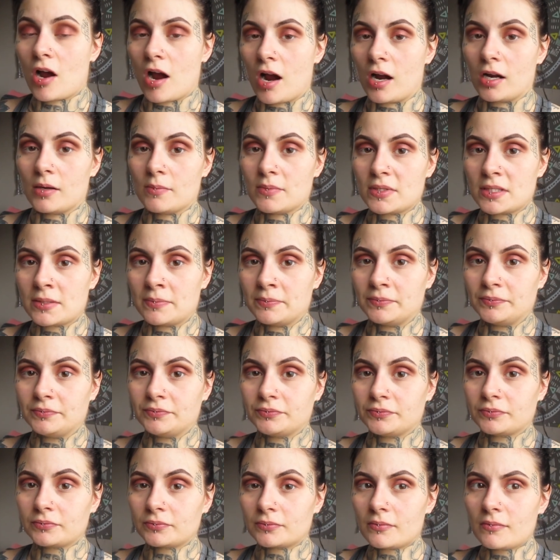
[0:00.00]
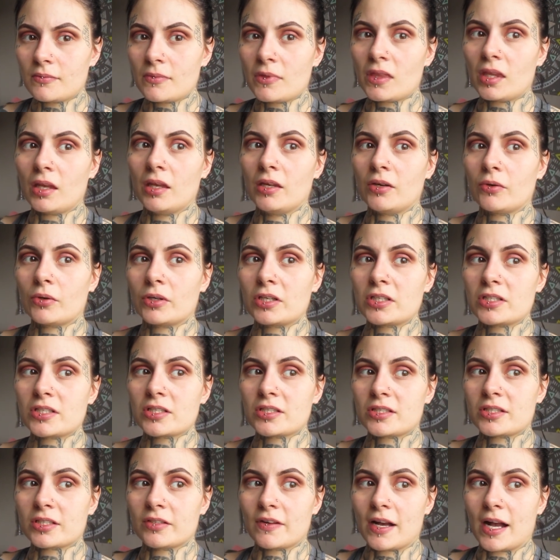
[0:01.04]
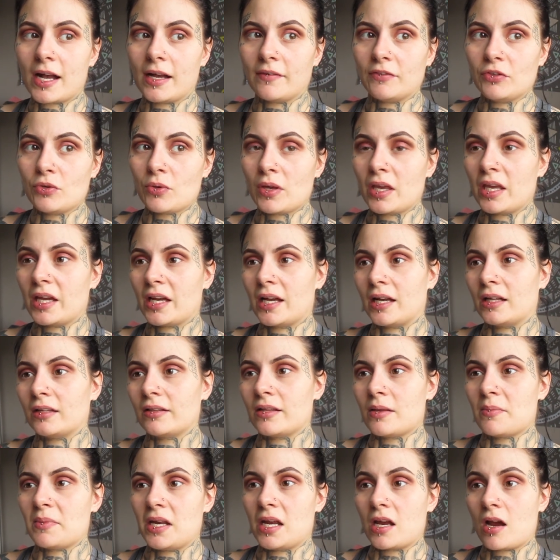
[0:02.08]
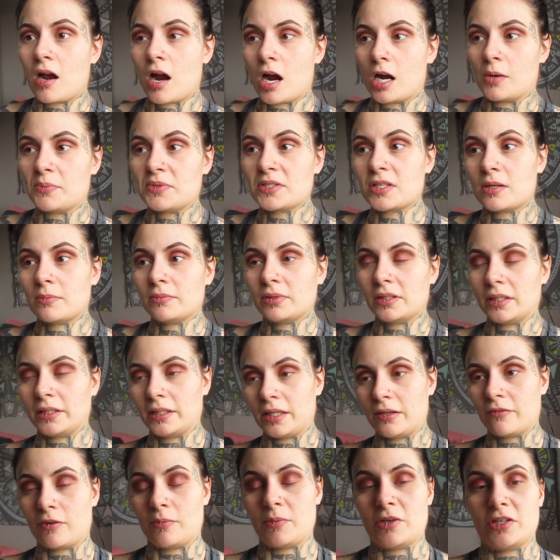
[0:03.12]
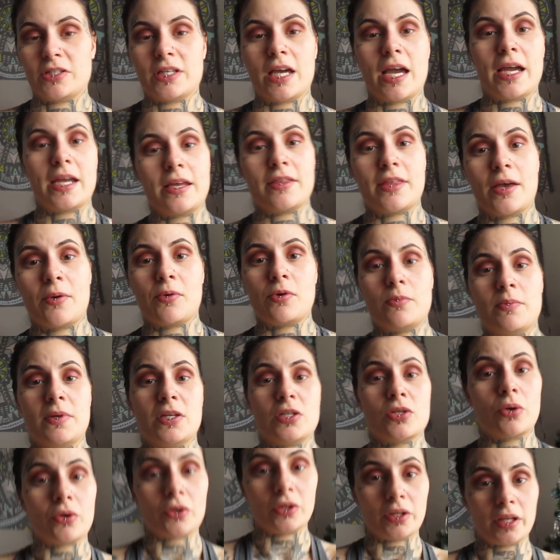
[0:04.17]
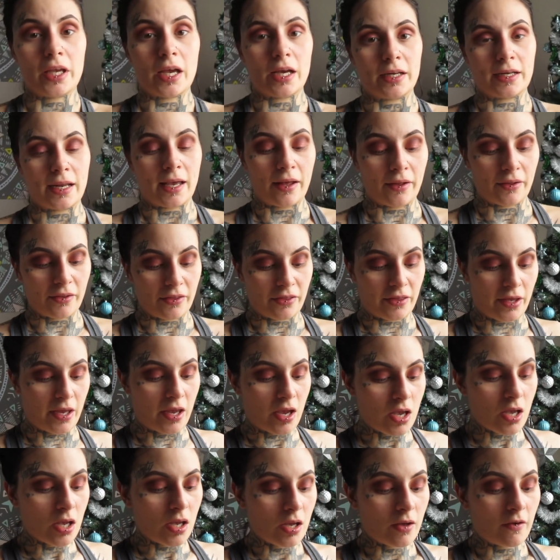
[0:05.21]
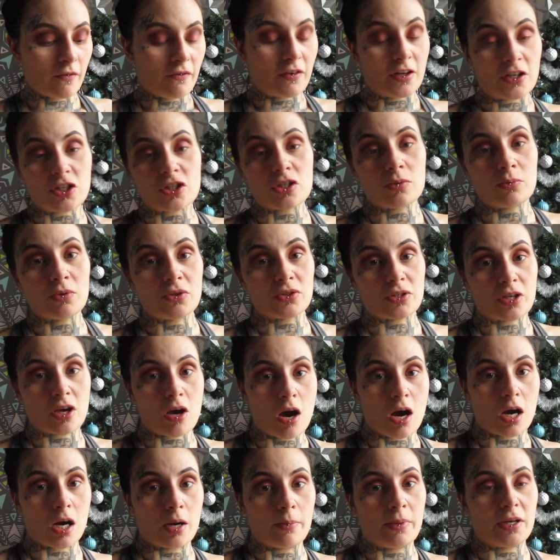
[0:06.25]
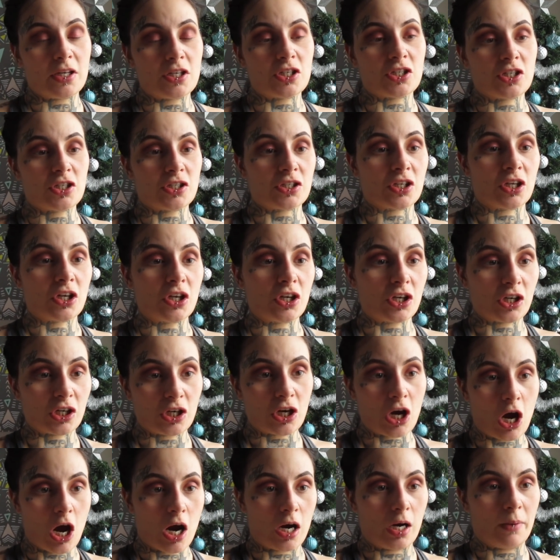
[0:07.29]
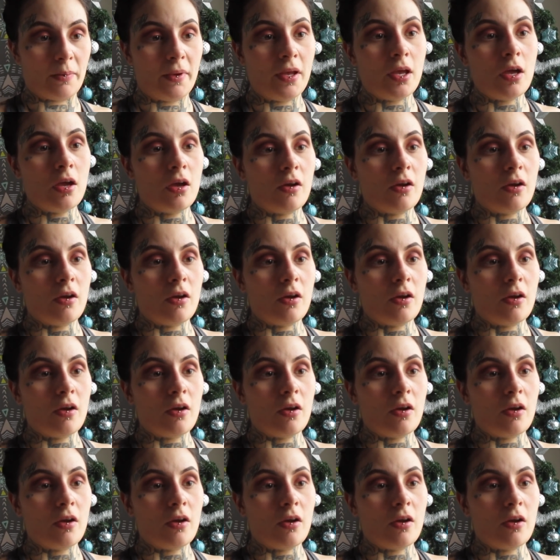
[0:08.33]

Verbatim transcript: carbs. In order to survive, you can't eliminate carbs completely from your diet. That would be totally unhealthy. Vegetables are carb, it's just a good carb,